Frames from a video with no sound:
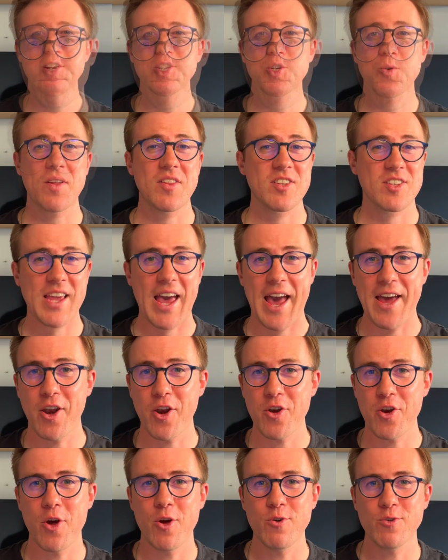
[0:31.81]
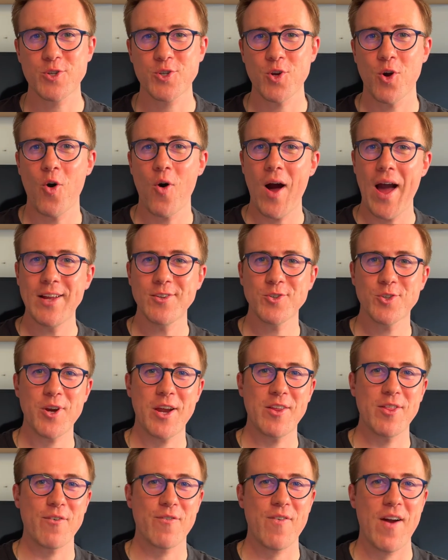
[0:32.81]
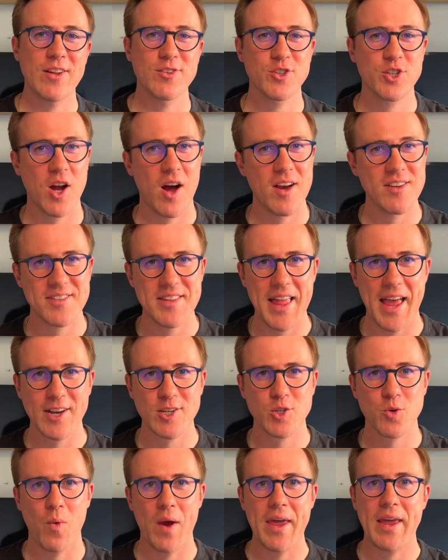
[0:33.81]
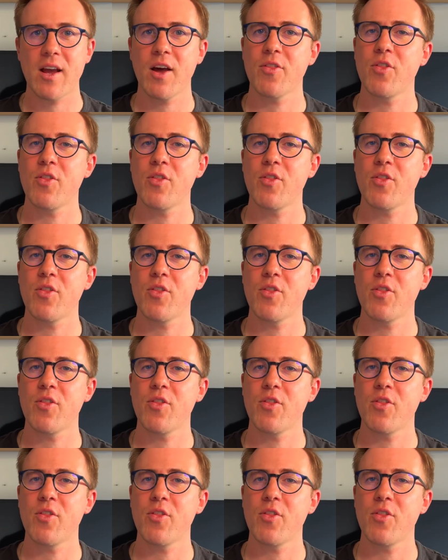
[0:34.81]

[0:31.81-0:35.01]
So with us getting a new Saw entry in the franchise next week,